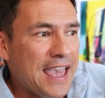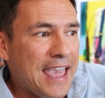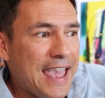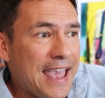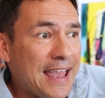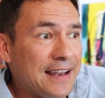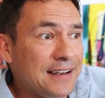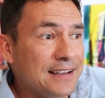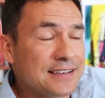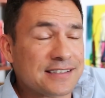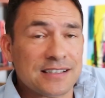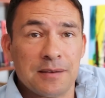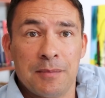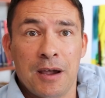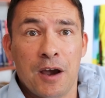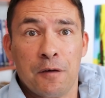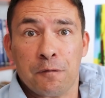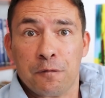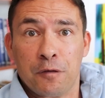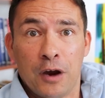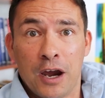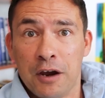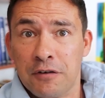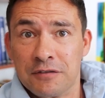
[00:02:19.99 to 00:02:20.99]
and uh, somehow
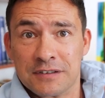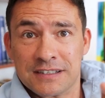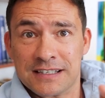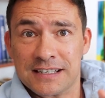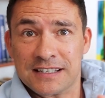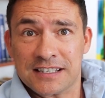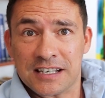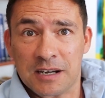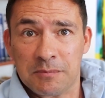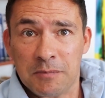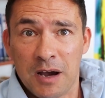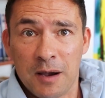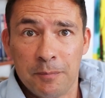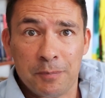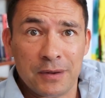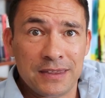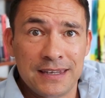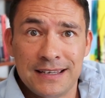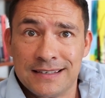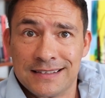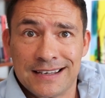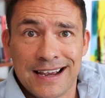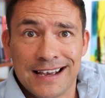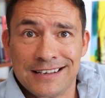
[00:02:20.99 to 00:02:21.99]
fragrances come up,
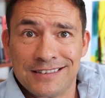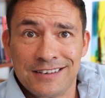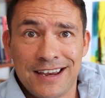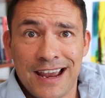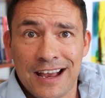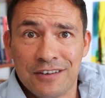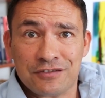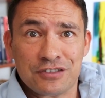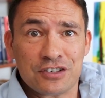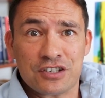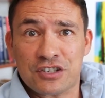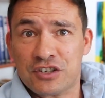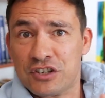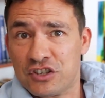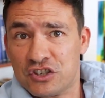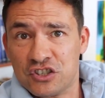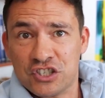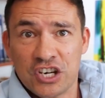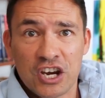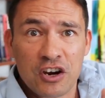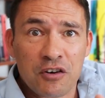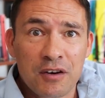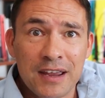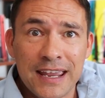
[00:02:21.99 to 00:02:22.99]
and these guys, yeah, just
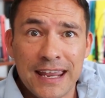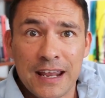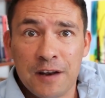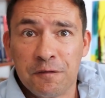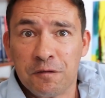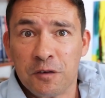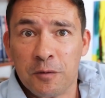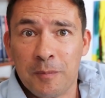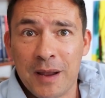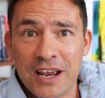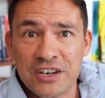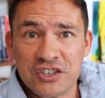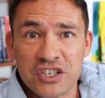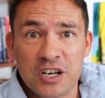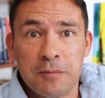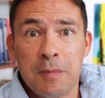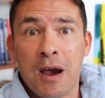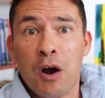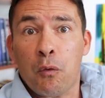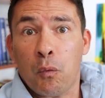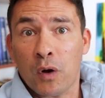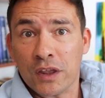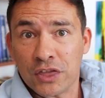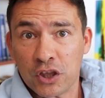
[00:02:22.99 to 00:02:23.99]
sharing information
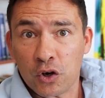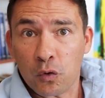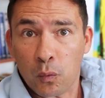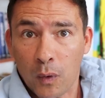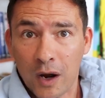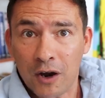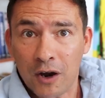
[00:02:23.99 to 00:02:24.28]
about what they're